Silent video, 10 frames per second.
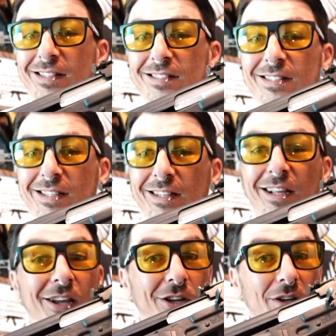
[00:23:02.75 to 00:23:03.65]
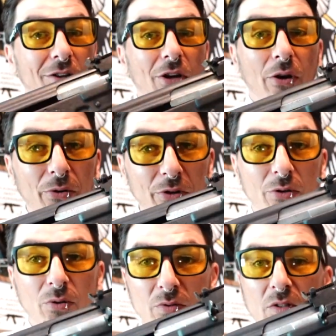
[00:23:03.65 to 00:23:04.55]
I said, no
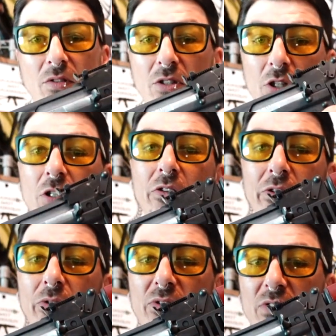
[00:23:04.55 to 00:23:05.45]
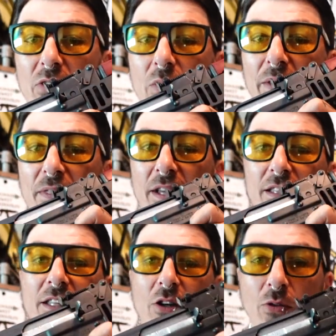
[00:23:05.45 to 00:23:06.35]
news is good news, so I
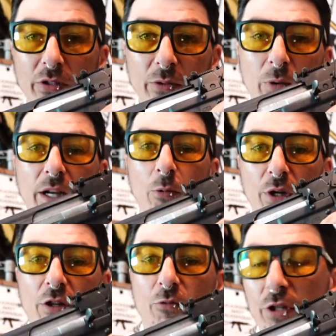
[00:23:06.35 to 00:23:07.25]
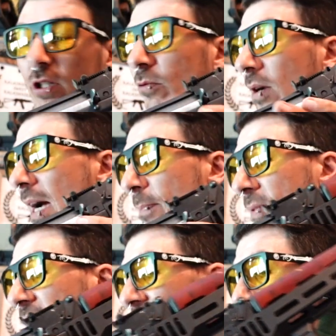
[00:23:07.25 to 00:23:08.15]
think the only way we can really wrap
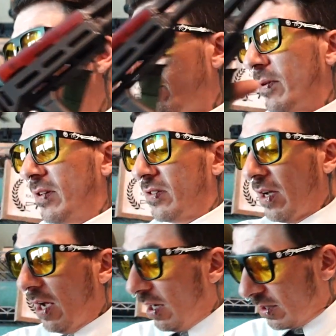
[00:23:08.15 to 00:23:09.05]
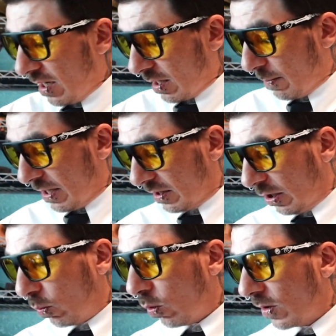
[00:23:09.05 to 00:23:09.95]
this up is talk about the
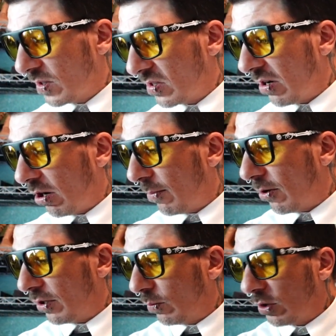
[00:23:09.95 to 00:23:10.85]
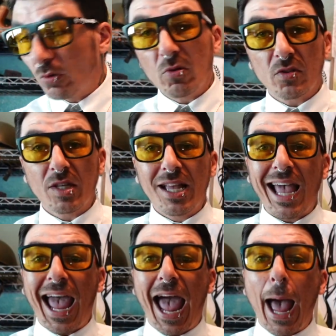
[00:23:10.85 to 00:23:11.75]
award ceremony, which was
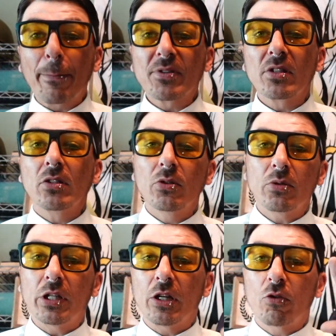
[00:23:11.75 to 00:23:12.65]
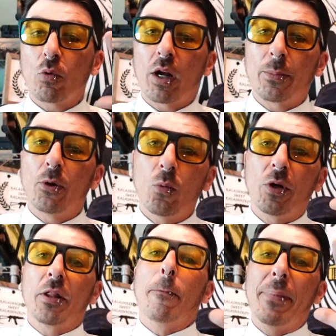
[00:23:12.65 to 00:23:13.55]
absolutely incredible, one
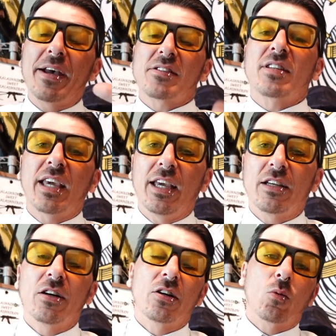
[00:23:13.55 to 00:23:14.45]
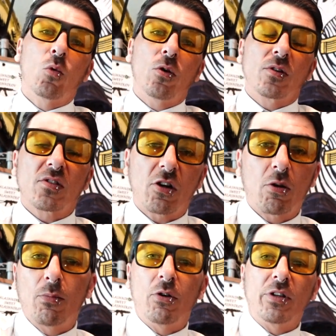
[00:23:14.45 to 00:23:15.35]
of the best KCON award
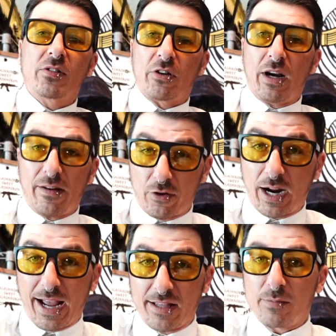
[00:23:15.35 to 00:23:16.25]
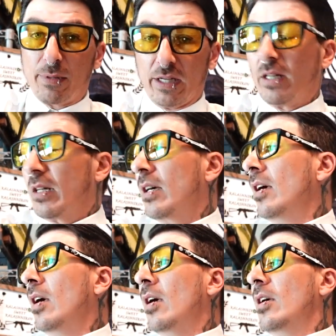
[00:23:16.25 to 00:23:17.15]
ceremonies there ever has been.
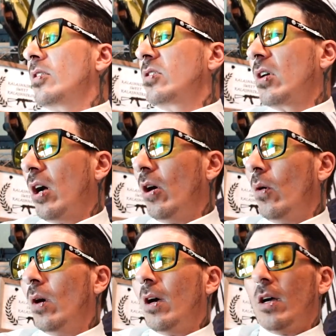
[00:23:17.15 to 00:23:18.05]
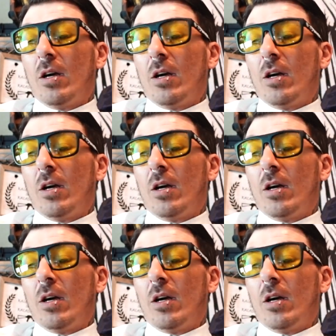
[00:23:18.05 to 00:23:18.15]
So,